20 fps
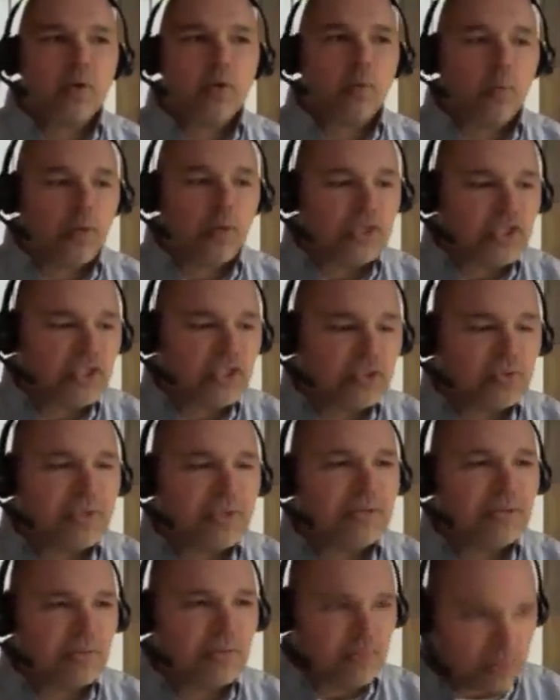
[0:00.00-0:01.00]
Once you
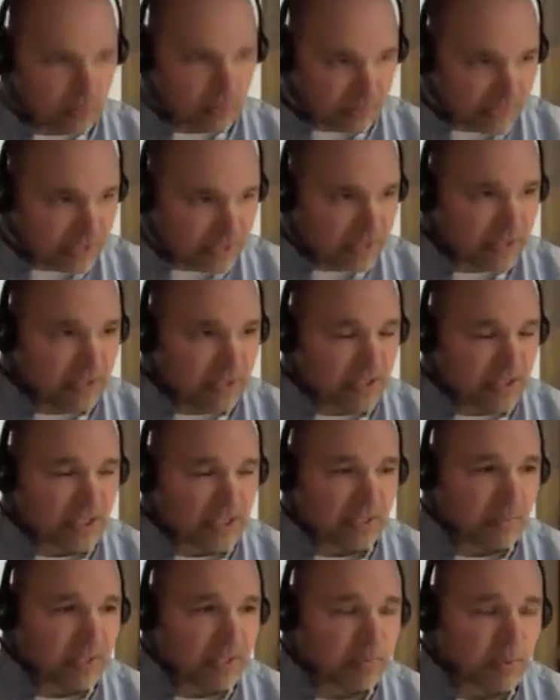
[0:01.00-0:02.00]
you're listening to
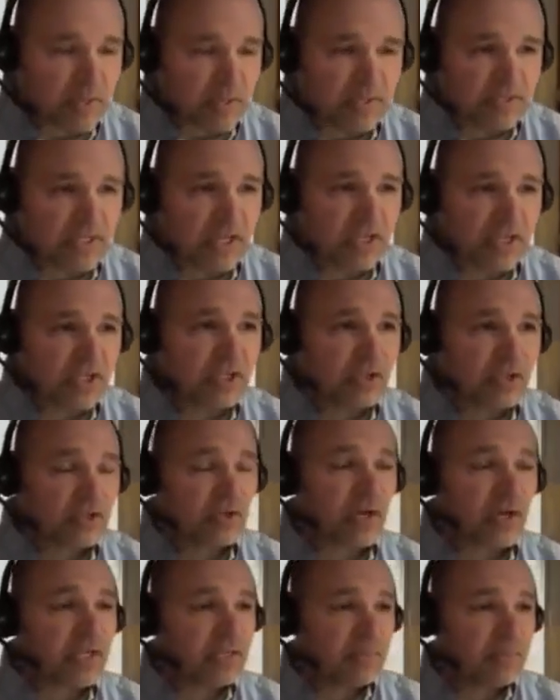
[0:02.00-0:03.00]
someone's presentation, you're
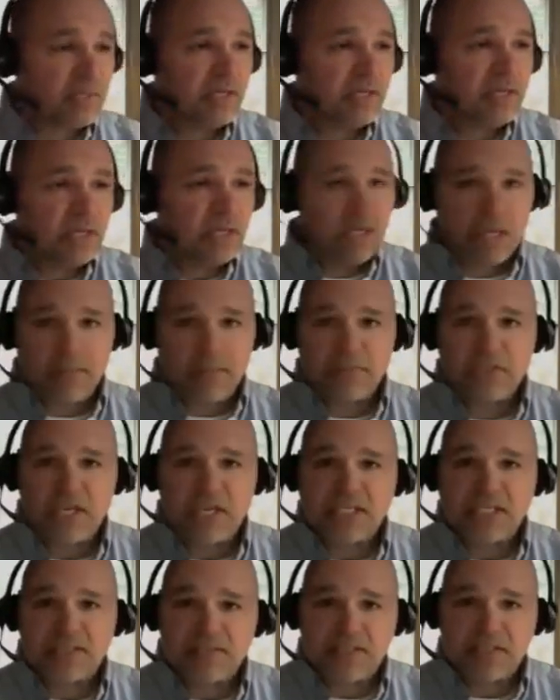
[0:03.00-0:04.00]
trying to be
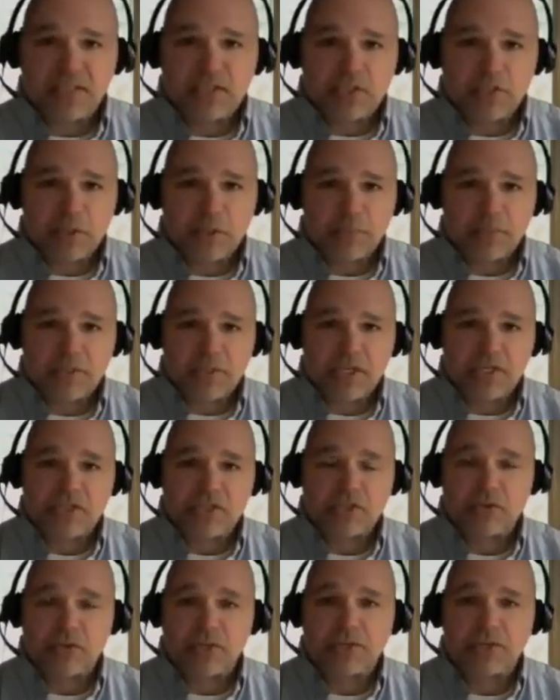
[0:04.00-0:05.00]
objective in the
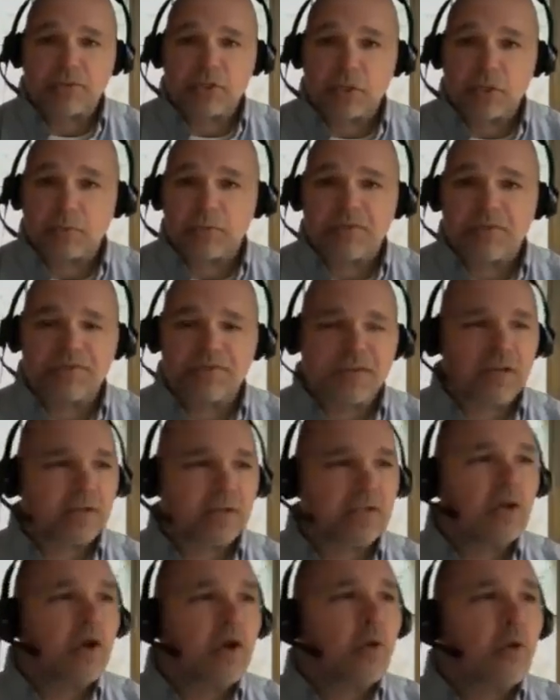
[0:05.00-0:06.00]
interpretation, trying to interpret it
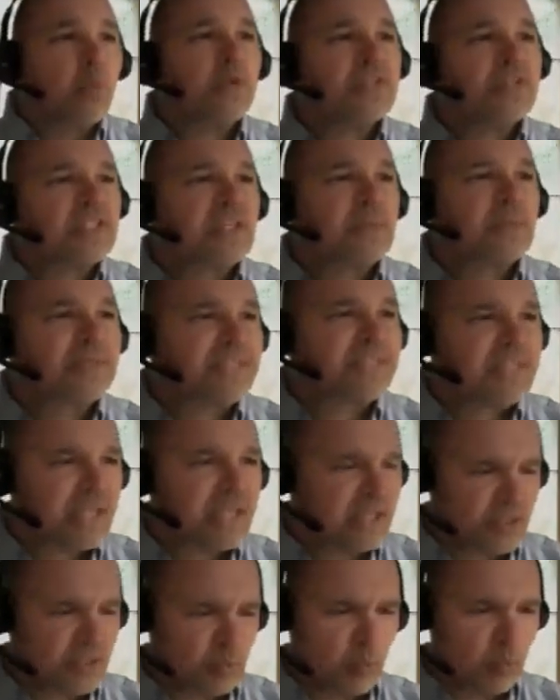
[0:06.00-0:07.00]
fairly. Once someone
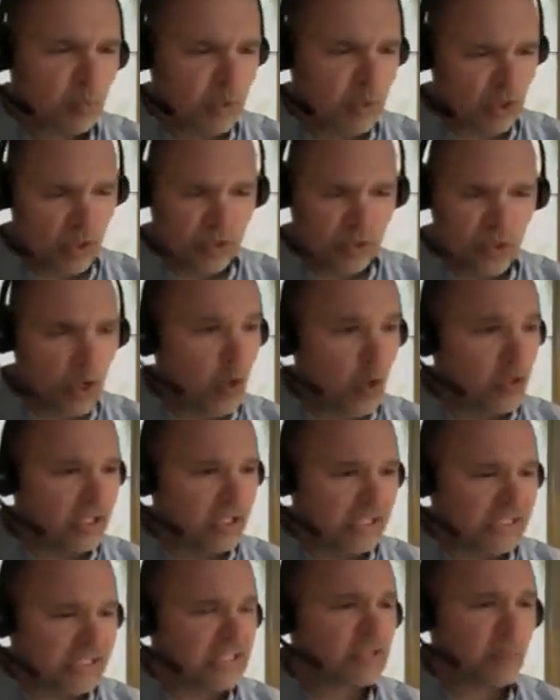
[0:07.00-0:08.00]
says, "Well, we all know the
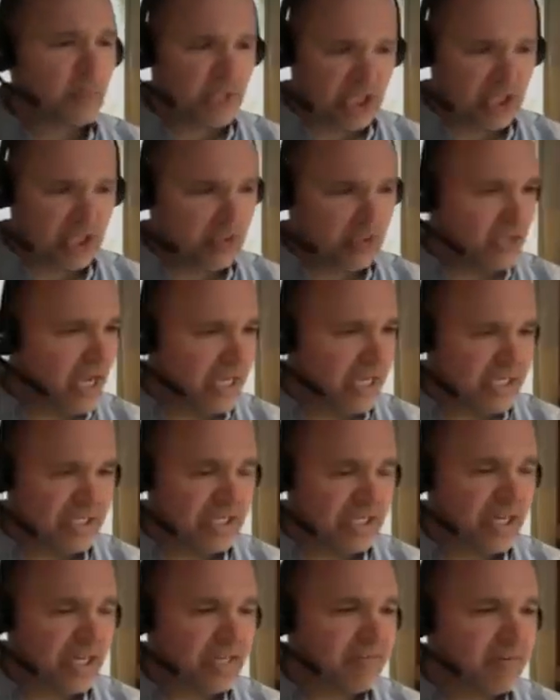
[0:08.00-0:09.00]
elites want to kill 90 to
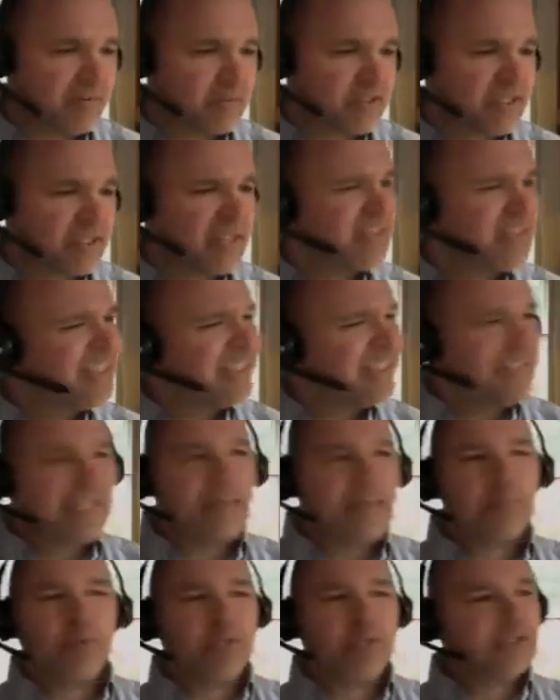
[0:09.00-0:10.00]
95 percent,"
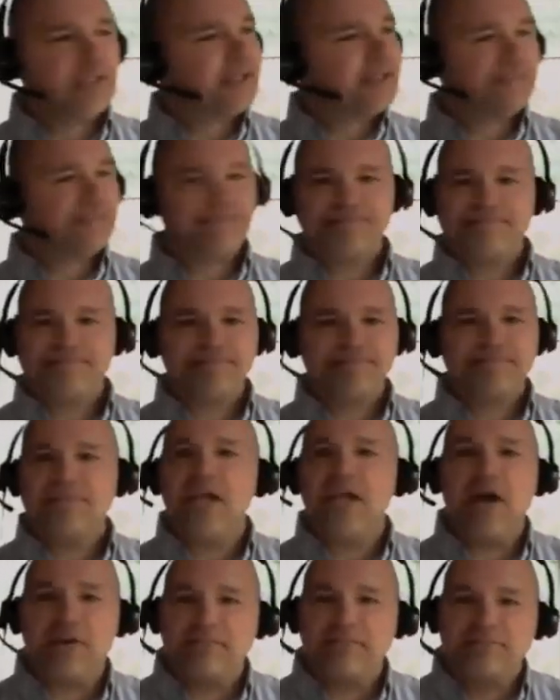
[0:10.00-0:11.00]
that point you go,
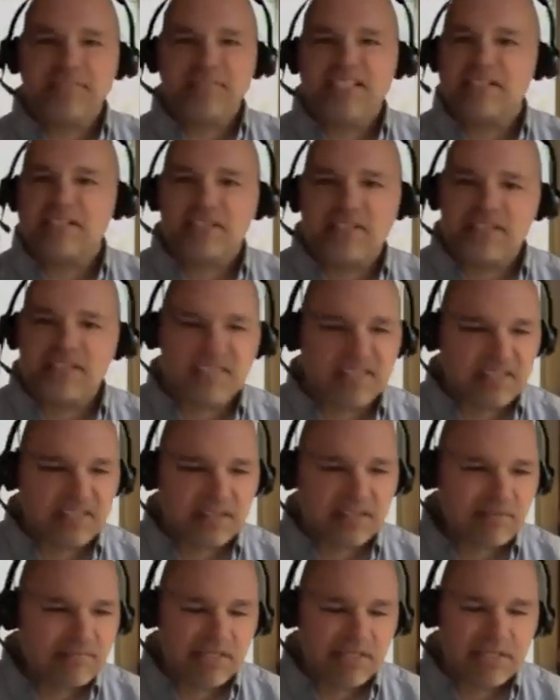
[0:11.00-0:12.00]
"No, this this
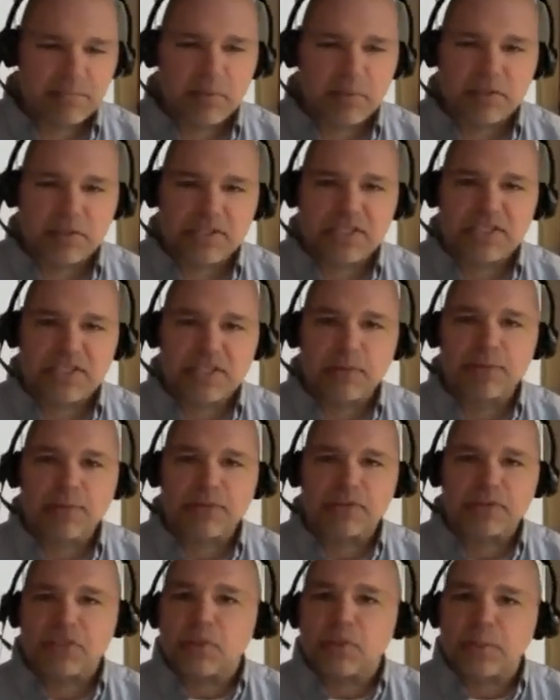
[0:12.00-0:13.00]
is this person doesn't know what they're
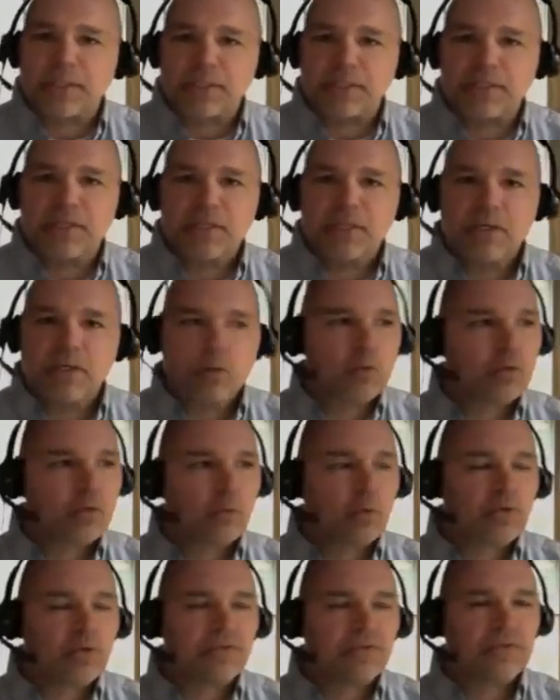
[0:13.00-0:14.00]
doing, or they're
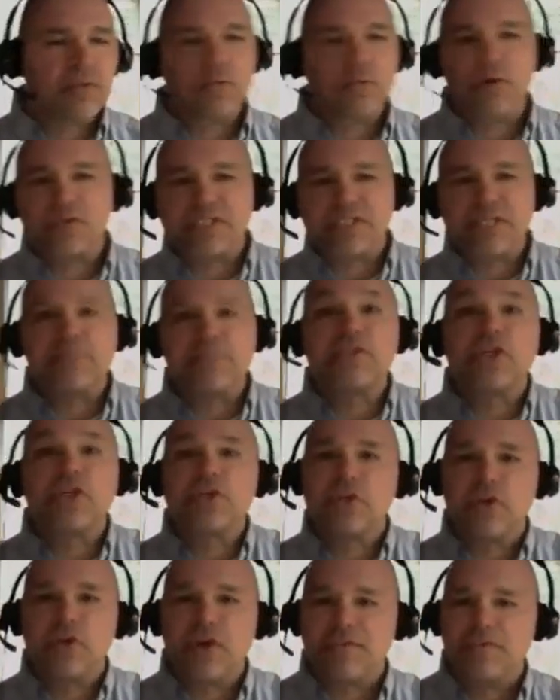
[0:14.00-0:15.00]
working for the wrong team." Turn
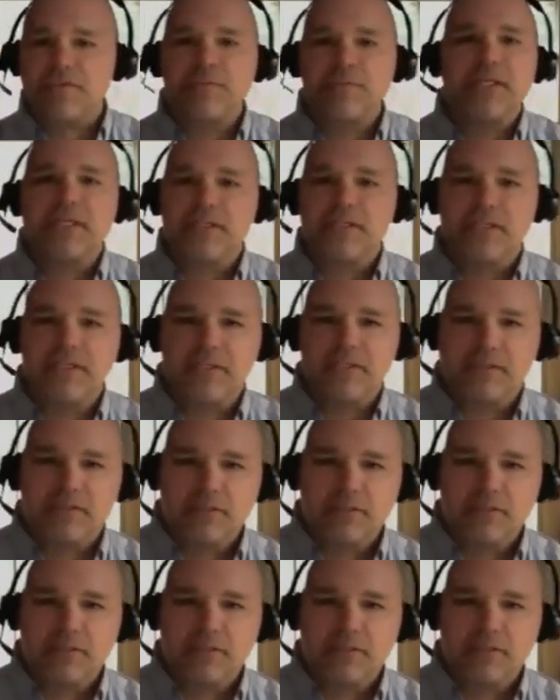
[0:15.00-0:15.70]
it off immediately.